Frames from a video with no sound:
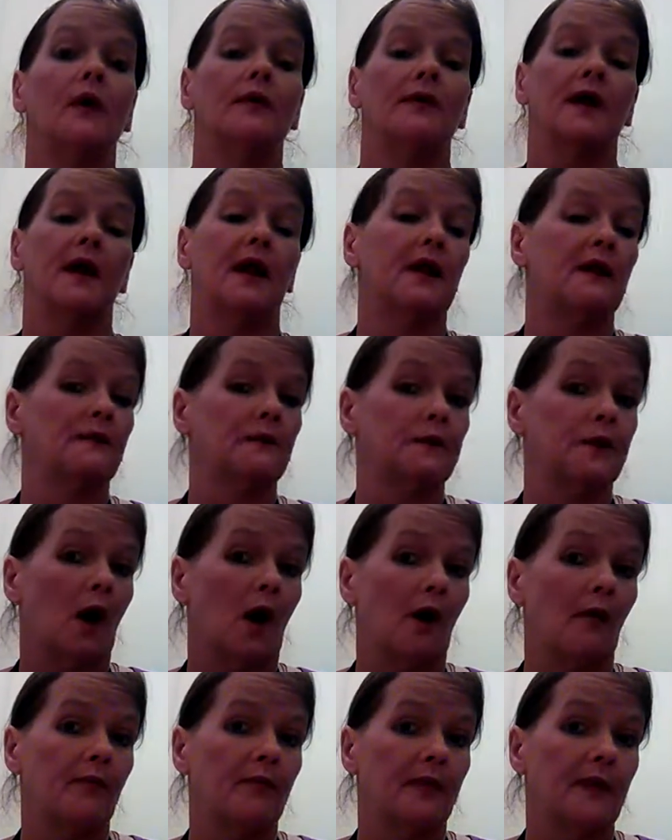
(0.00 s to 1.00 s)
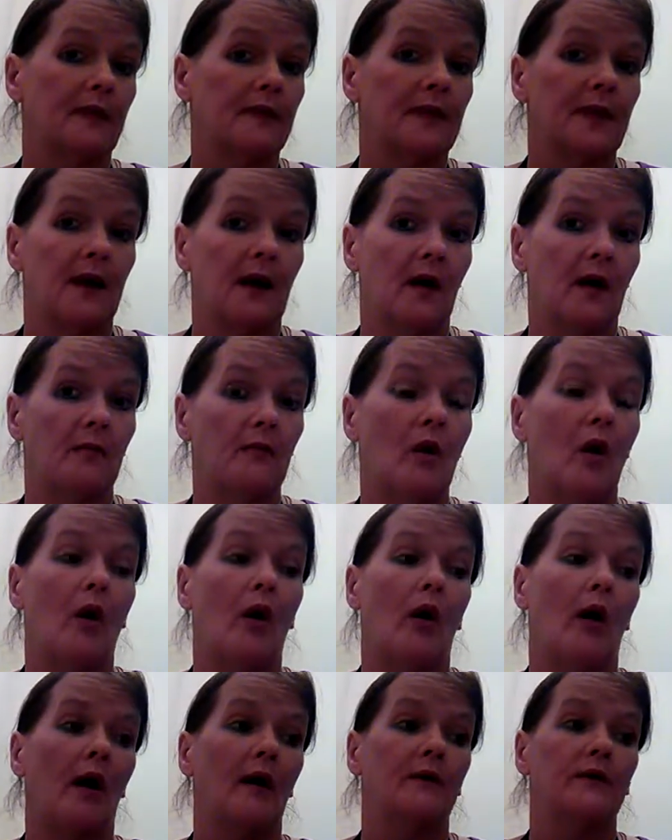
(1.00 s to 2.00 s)
that adopted them
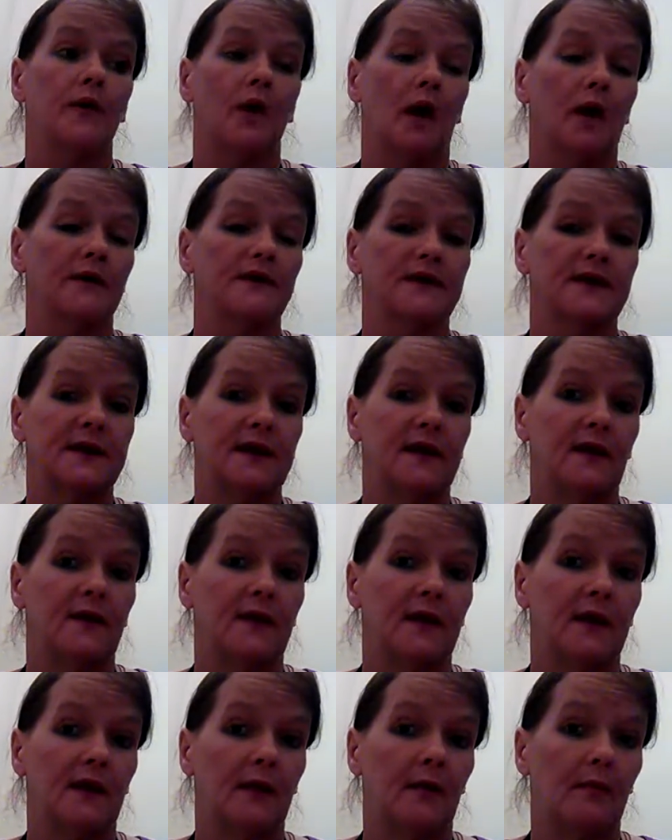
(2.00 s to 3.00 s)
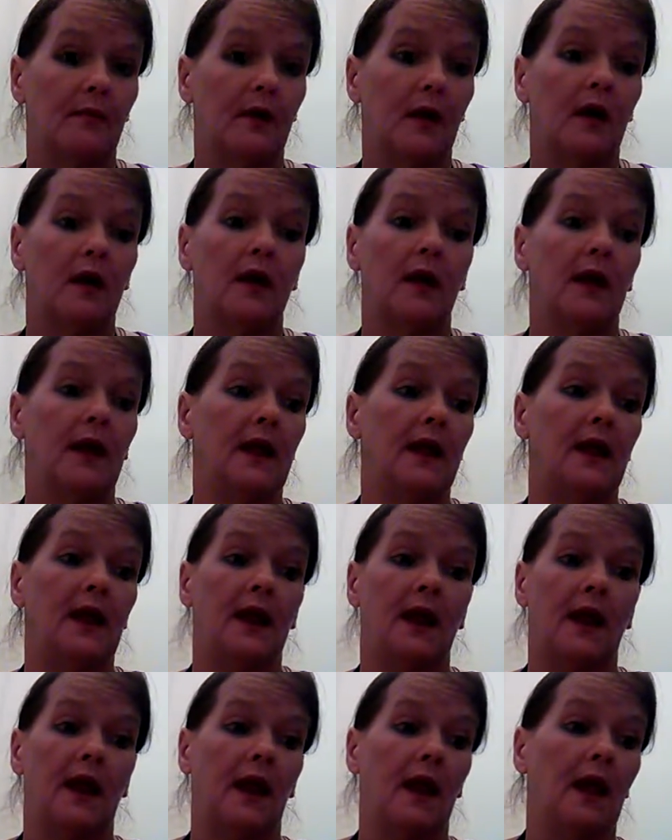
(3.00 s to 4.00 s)
or fostered them,
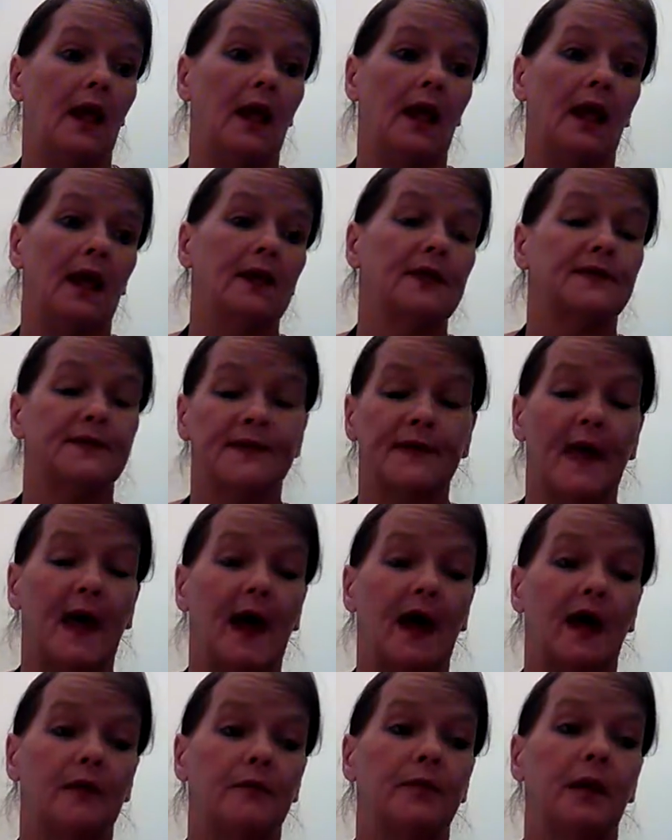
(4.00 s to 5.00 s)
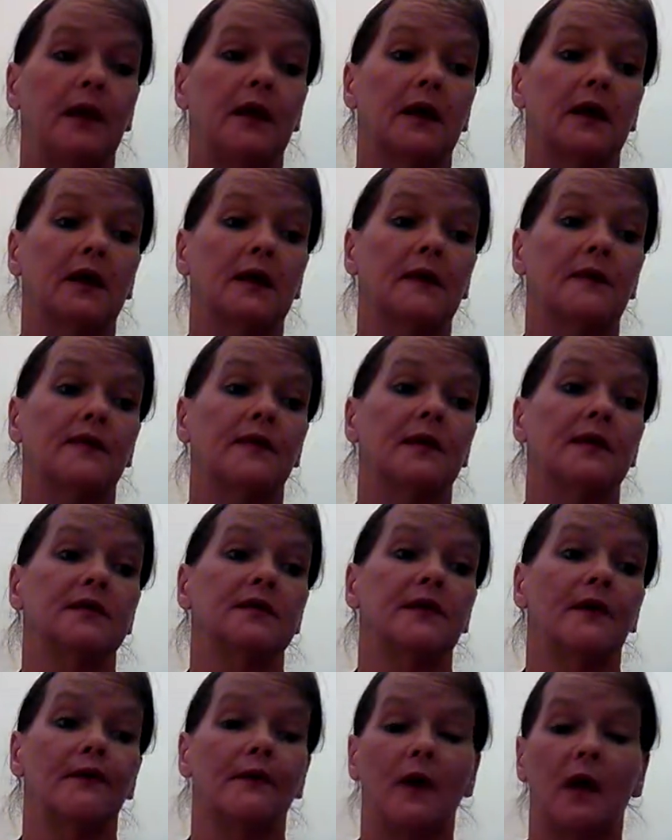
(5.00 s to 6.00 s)
and it's sad because it's
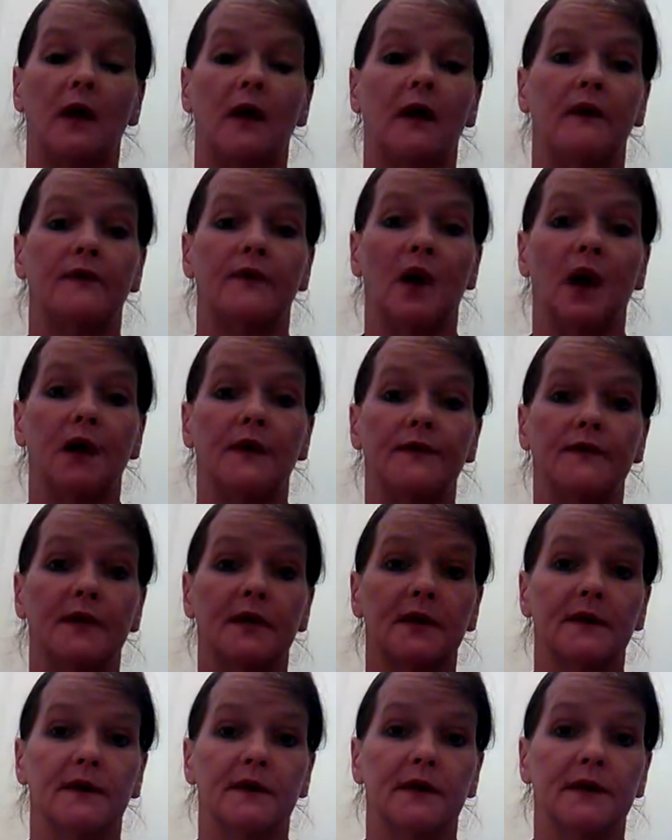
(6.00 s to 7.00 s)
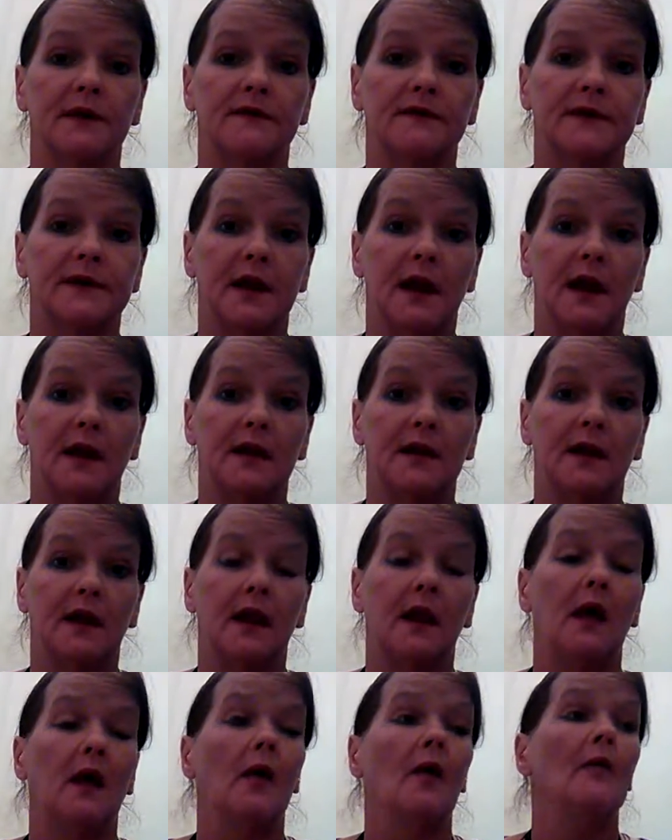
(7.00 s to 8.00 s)
a very falsely stated.
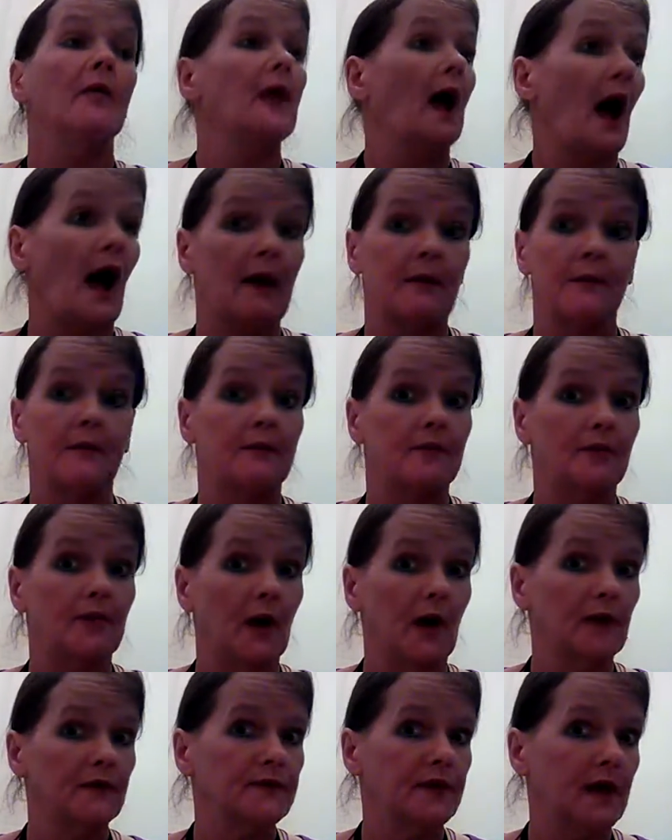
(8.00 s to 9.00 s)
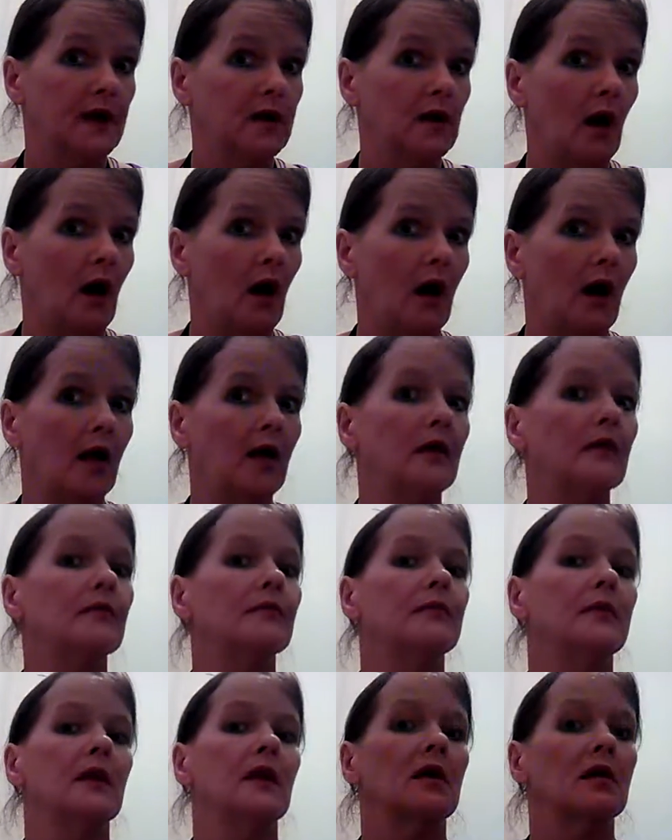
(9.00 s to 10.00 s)
I'm not saying all,
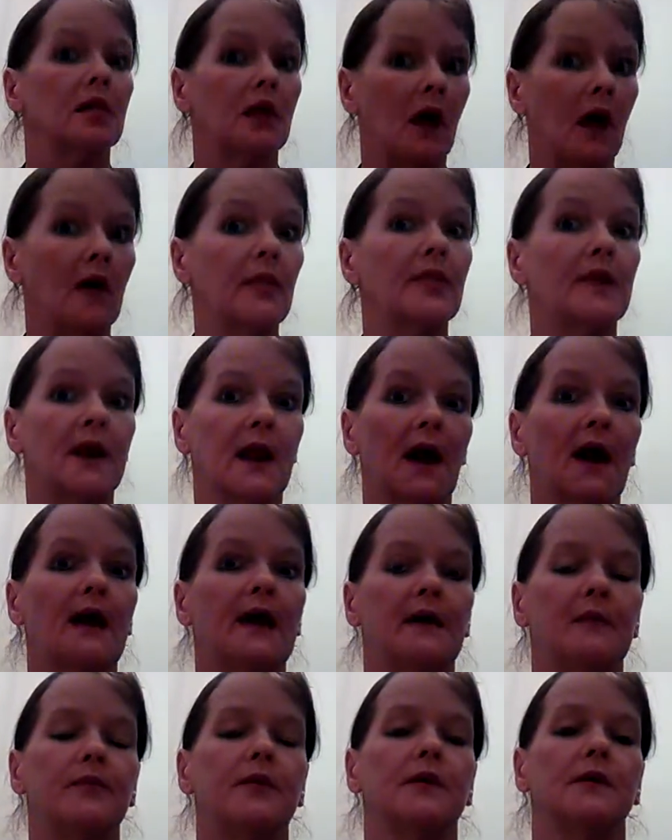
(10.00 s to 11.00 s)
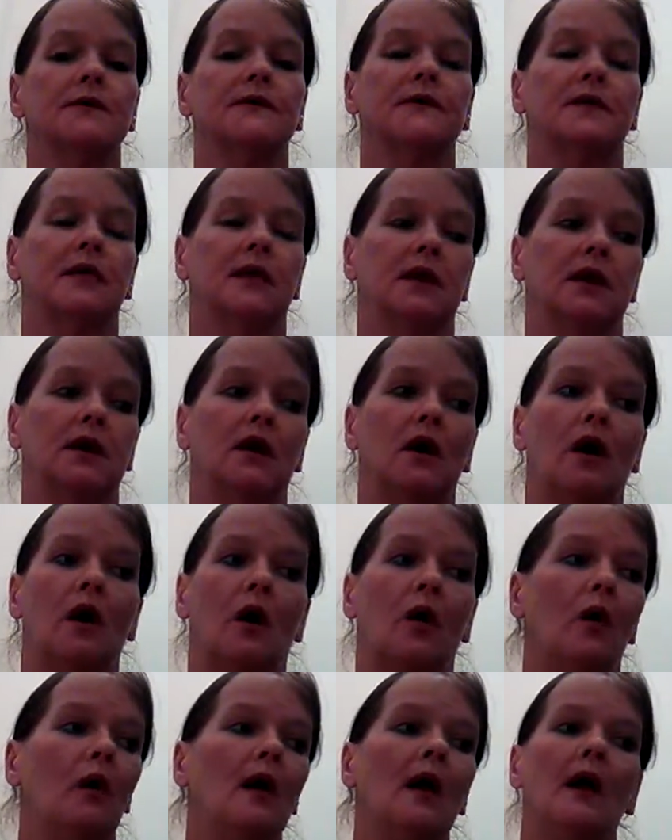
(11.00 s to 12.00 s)
but a lot that I have personally
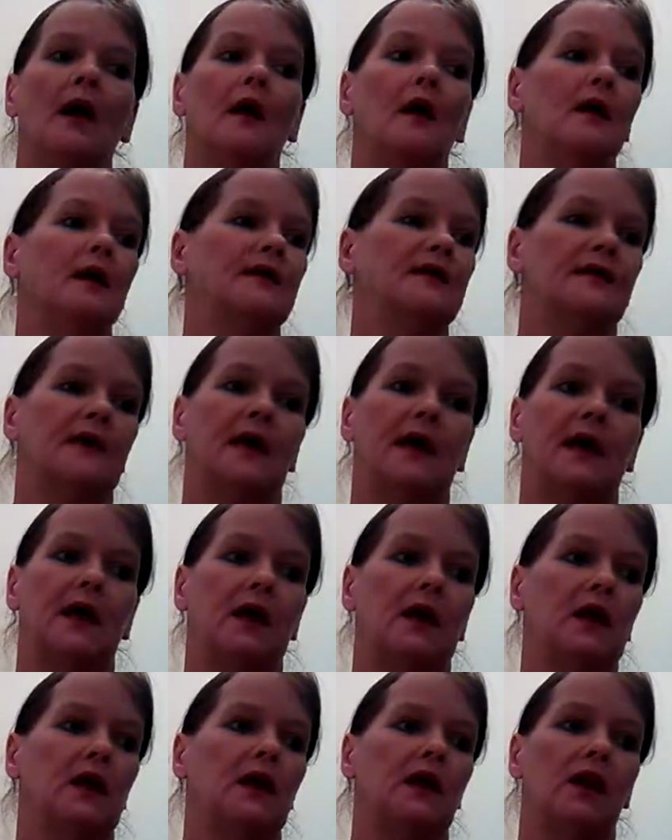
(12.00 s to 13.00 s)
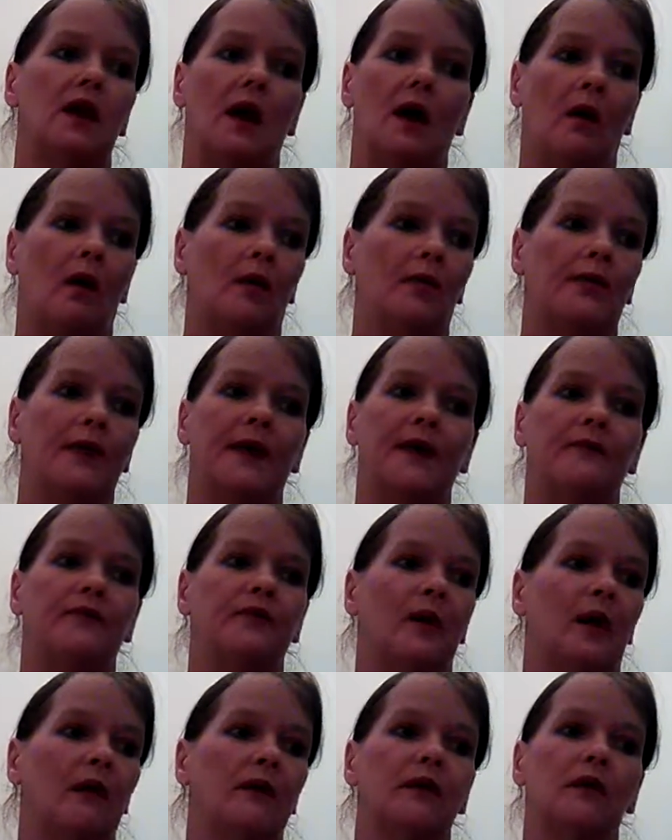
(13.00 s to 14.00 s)
know say no, they
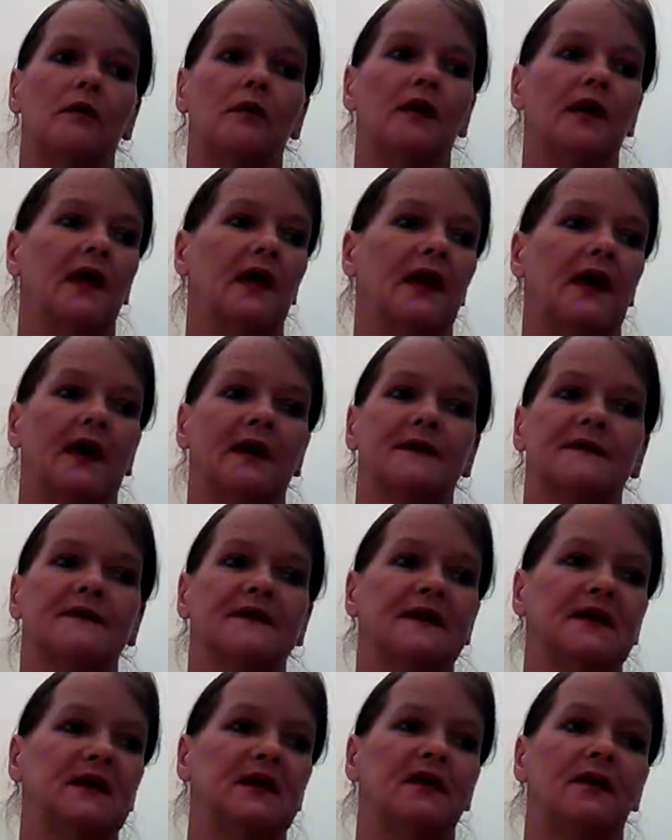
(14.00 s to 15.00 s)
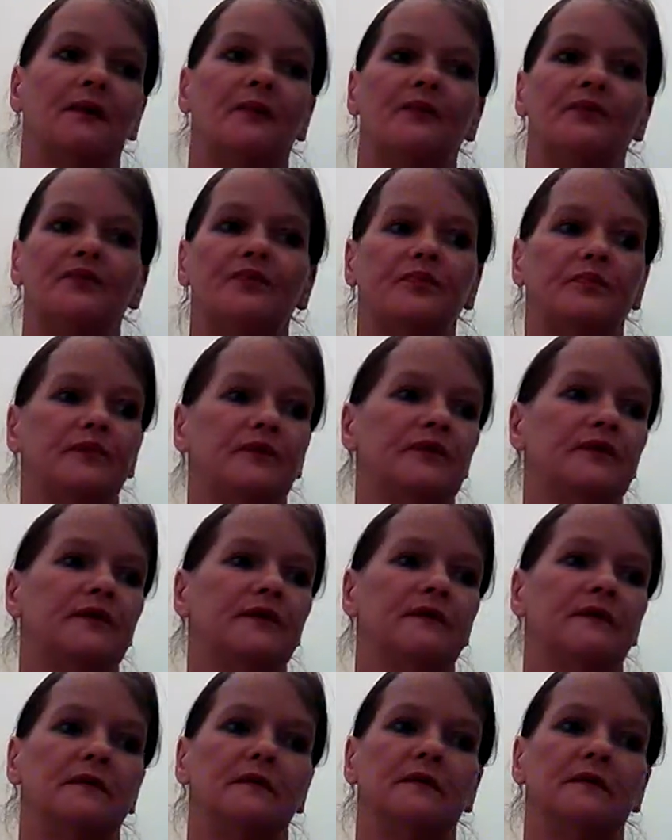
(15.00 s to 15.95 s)
found no connection to